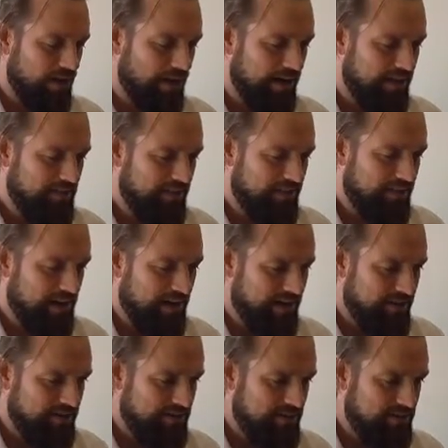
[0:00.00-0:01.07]
And I think
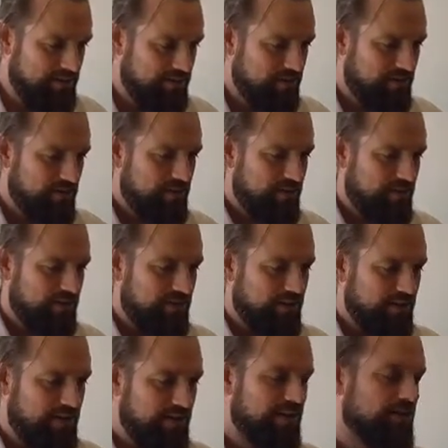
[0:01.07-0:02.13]
that is
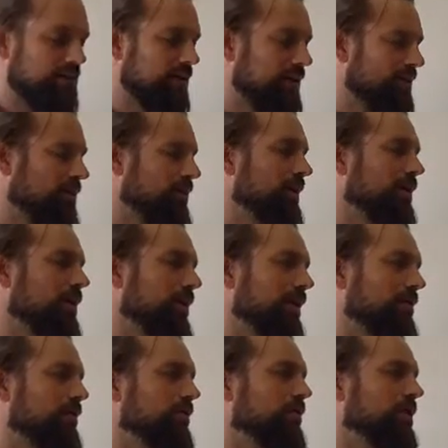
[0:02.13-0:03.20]
key to it, that we go
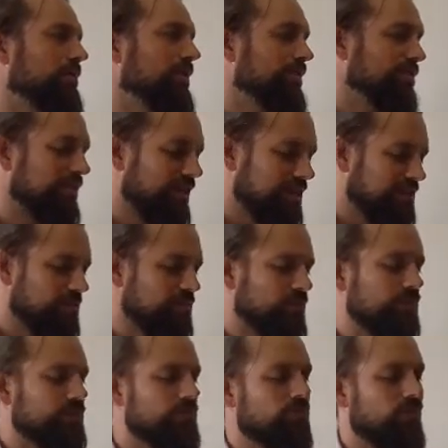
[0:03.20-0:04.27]
out and we be
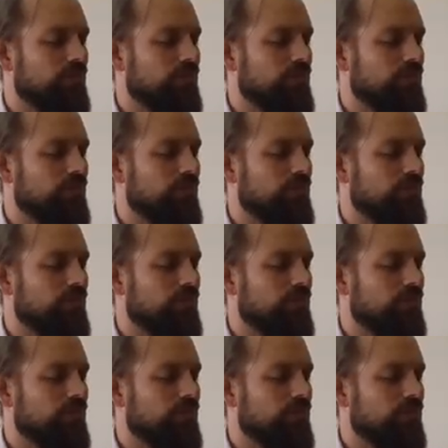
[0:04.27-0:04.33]
flexible.